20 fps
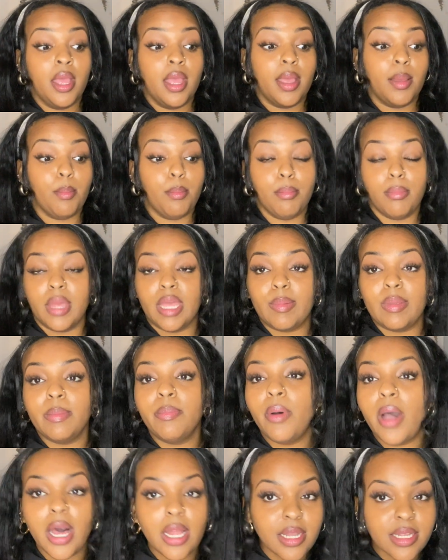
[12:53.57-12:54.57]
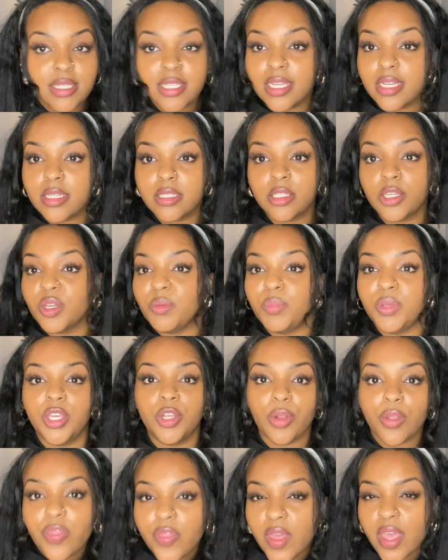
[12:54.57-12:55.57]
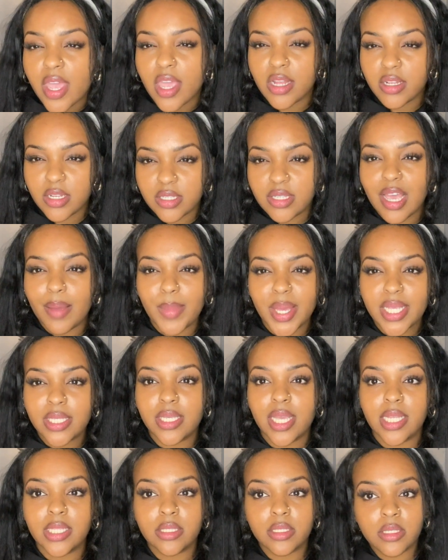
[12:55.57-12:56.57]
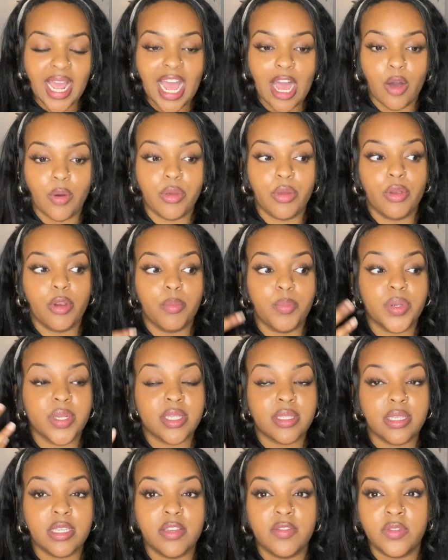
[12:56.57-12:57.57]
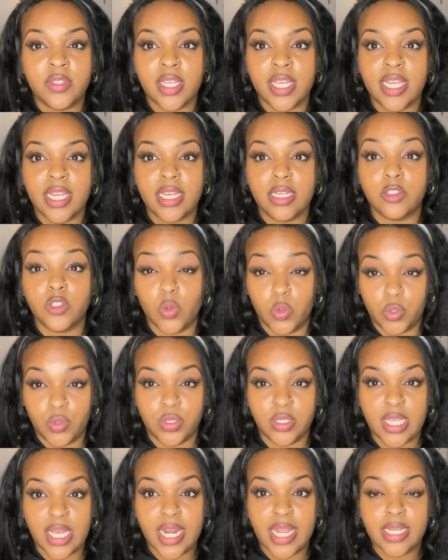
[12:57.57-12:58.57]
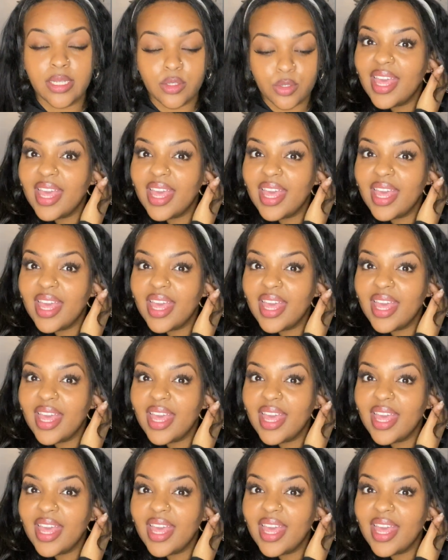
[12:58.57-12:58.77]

Maybe politics could be your thing. Does that make sense? How you're perceived in social settings.